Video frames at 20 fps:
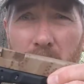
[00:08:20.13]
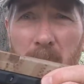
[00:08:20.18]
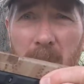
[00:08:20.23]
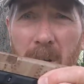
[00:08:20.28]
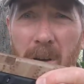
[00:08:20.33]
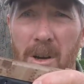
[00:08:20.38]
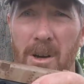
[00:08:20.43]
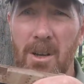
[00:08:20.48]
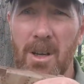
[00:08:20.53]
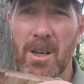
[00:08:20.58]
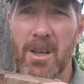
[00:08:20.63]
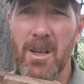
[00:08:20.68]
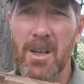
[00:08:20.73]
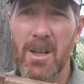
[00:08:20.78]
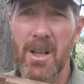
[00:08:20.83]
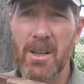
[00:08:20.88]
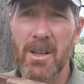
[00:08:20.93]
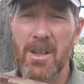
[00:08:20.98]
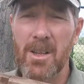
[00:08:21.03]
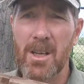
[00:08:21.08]
a big honking gun
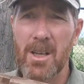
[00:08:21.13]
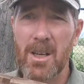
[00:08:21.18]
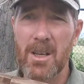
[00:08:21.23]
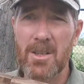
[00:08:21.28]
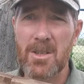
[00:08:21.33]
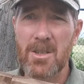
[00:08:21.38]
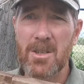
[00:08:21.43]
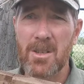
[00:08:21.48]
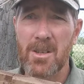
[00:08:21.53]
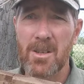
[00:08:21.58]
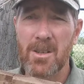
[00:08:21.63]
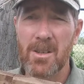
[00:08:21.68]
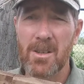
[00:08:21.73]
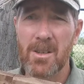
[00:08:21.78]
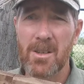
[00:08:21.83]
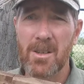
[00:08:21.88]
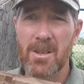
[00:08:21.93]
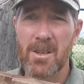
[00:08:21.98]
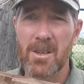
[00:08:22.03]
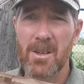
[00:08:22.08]
like this,
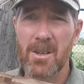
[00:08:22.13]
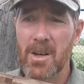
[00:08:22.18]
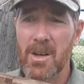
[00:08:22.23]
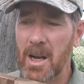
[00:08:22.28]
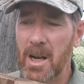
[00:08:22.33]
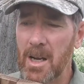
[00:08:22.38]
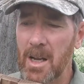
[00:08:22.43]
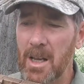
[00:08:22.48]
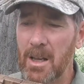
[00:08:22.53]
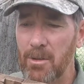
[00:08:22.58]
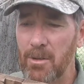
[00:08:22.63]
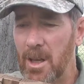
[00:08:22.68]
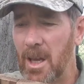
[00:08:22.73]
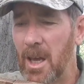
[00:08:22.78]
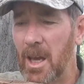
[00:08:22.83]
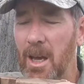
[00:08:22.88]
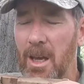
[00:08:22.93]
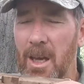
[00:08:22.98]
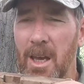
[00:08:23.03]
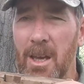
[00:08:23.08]
right? If you
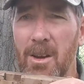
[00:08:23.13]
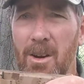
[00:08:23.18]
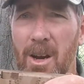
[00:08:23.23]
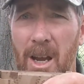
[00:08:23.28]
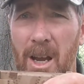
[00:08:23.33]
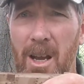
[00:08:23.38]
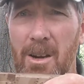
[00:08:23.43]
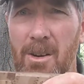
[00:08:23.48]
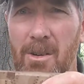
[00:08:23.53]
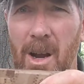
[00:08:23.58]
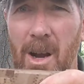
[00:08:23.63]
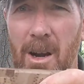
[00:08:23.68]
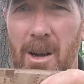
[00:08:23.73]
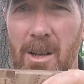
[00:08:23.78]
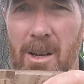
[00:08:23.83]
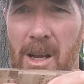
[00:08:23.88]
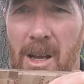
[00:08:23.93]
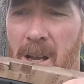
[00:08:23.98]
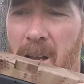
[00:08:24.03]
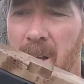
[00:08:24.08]
can't get your hand around
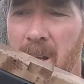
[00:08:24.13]
it.